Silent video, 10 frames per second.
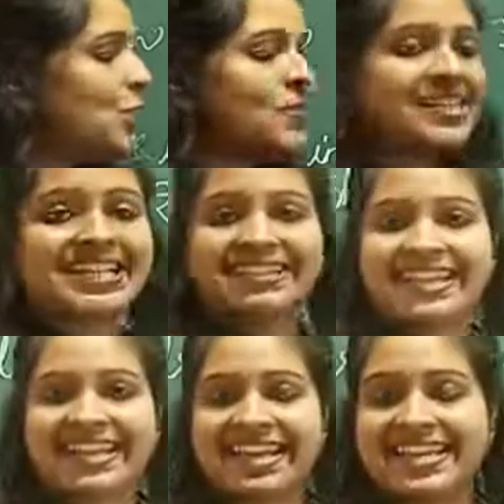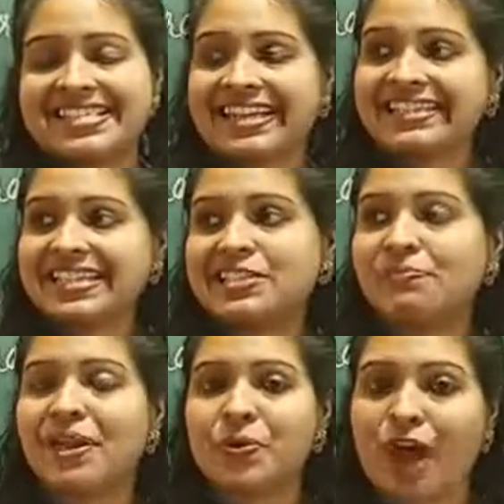losing the Yes, in this
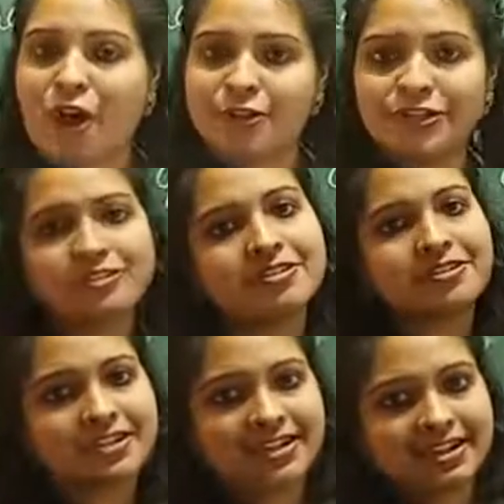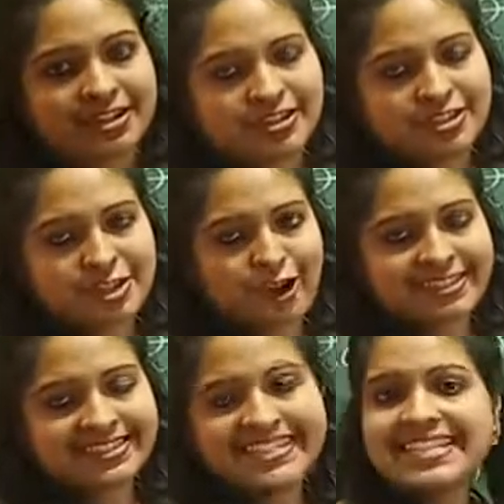way you have to
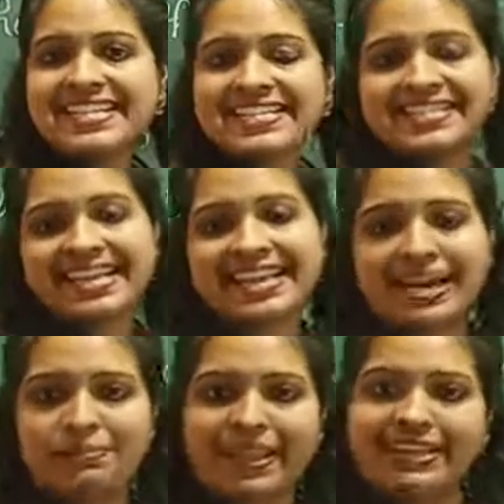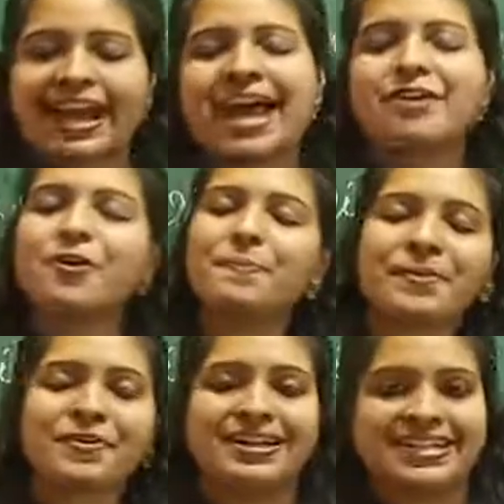solve the second main. I hope
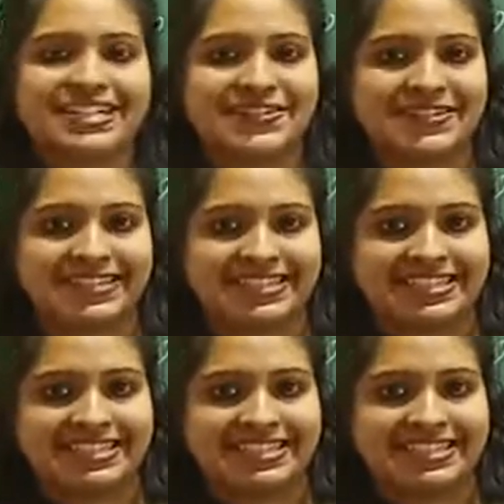you understood.